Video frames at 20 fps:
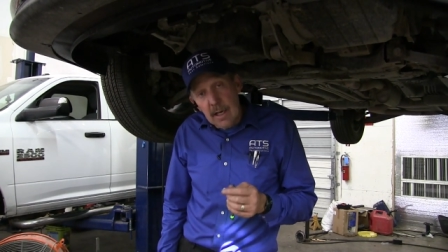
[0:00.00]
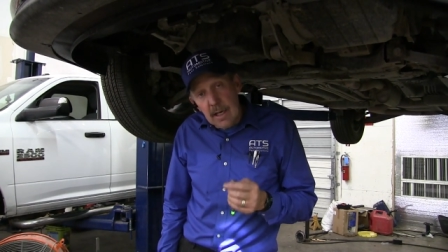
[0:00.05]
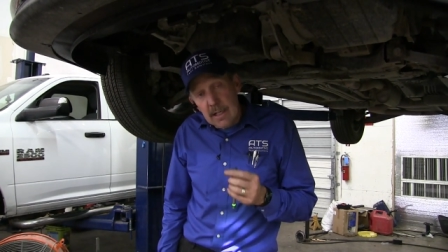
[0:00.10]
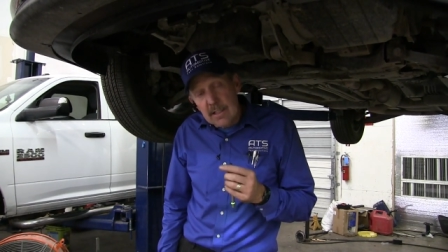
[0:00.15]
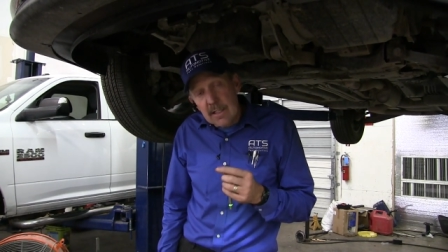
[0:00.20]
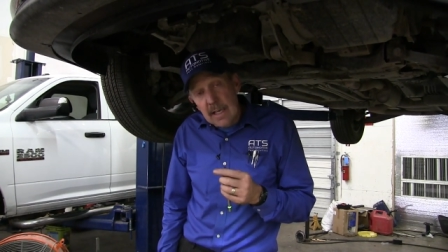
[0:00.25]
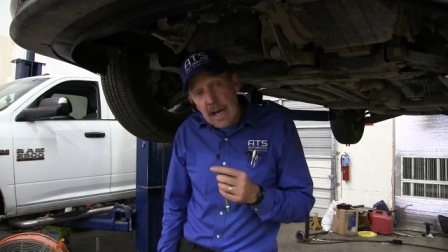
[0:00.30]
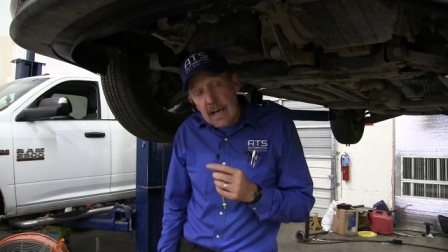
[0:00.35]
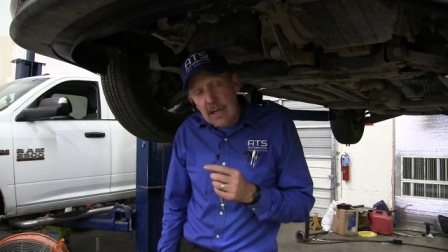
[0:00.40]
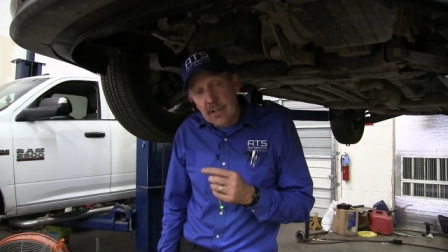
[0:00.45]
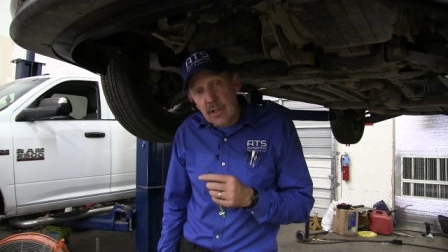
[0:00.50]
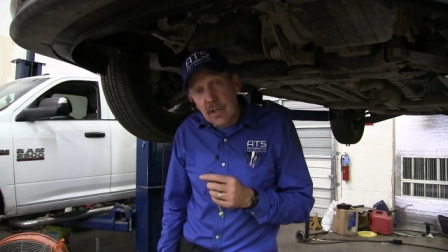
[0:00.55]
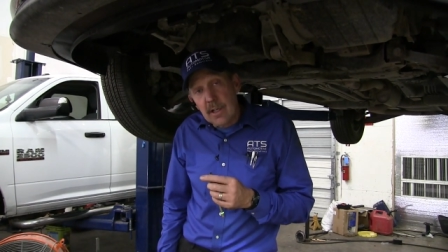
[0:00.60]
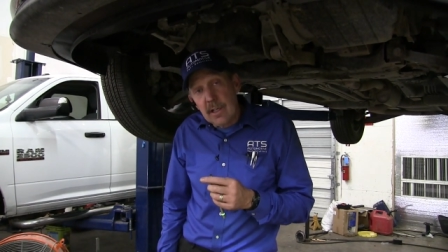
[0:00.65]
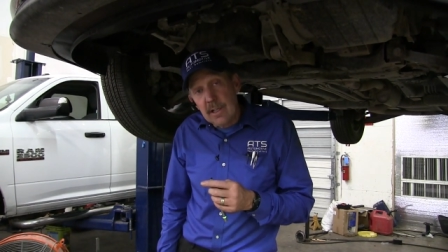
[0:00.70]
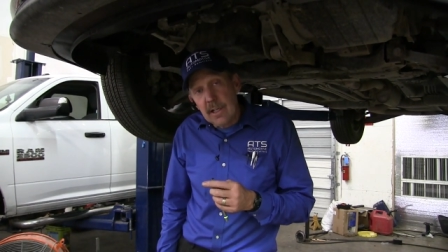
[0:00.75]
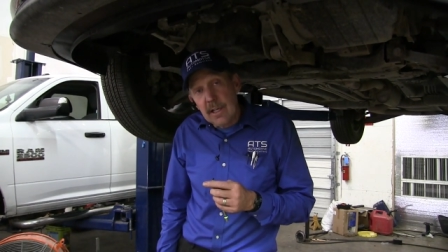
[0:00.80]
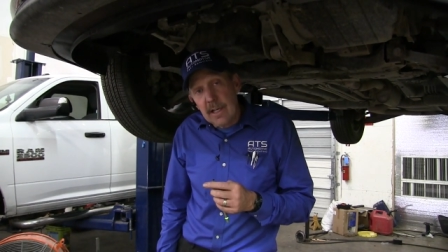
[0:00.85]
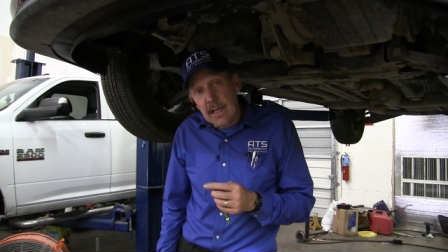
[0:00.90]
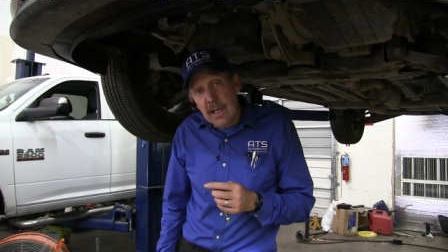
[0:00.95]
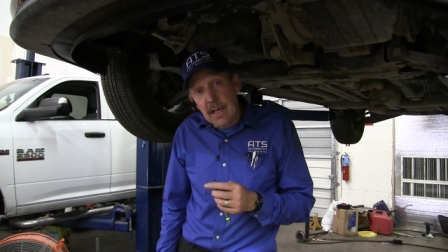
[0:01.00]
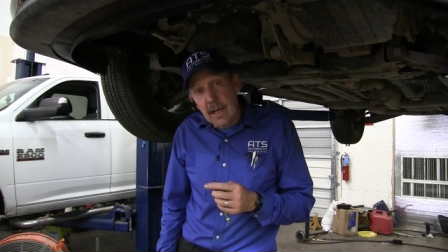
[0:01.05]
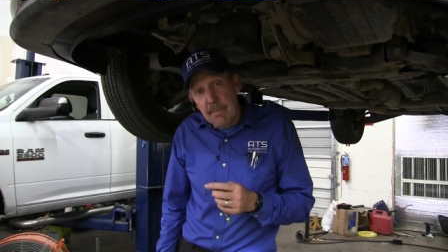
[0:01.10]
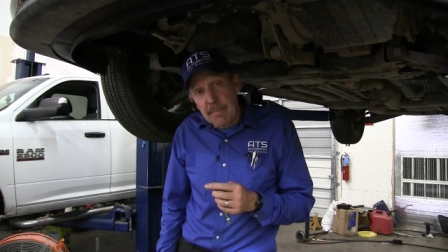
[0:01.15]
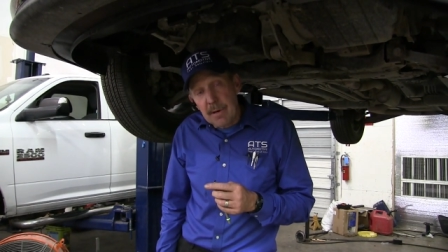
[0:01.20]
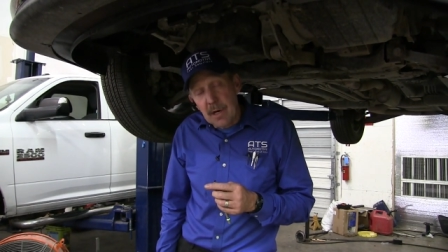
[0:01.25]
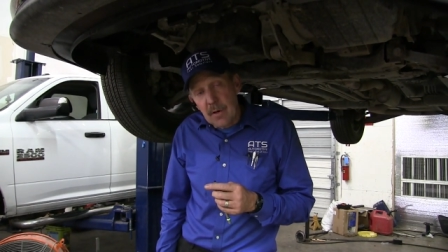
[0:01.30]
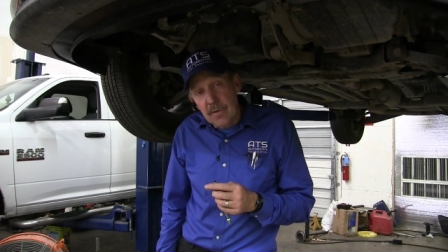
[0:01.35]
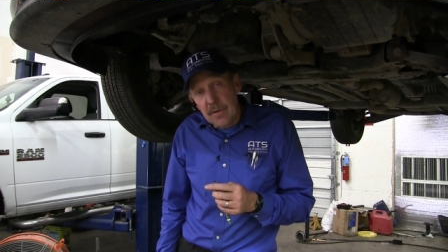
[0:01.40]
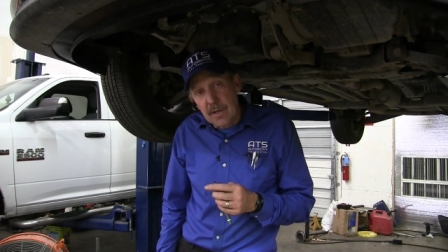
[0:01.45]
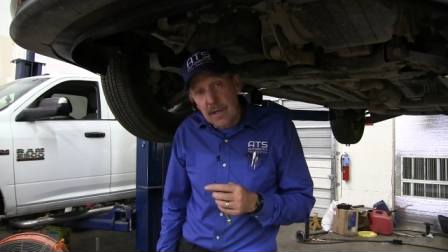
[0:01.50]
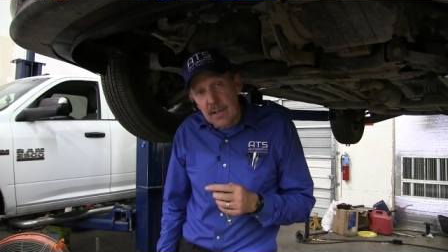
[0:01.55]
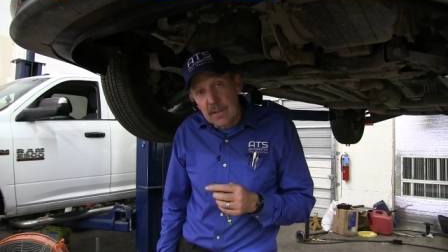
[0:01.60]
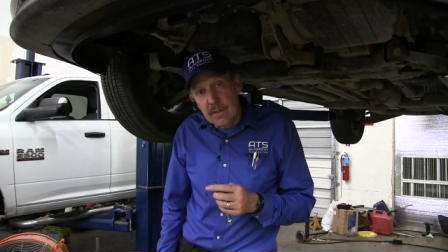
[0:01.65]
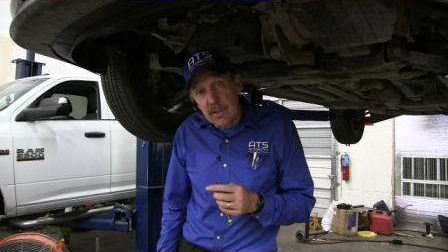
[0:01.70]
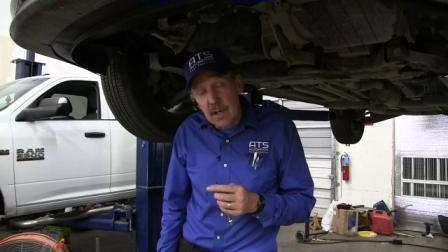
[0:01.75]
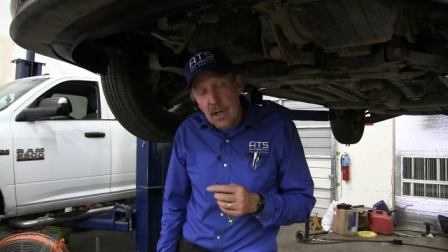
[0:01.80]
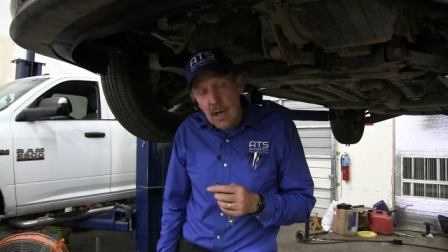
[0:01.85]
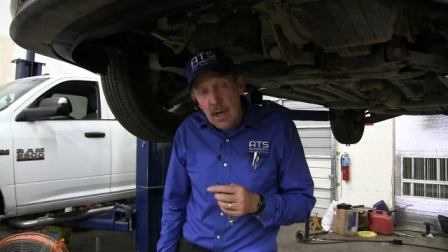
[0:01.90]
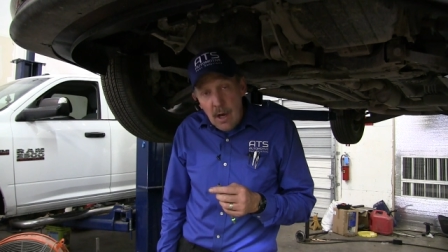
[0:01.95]
It's actually leaking at both
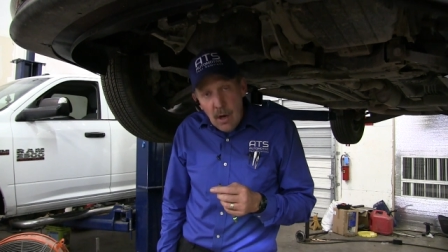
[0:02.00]
ends.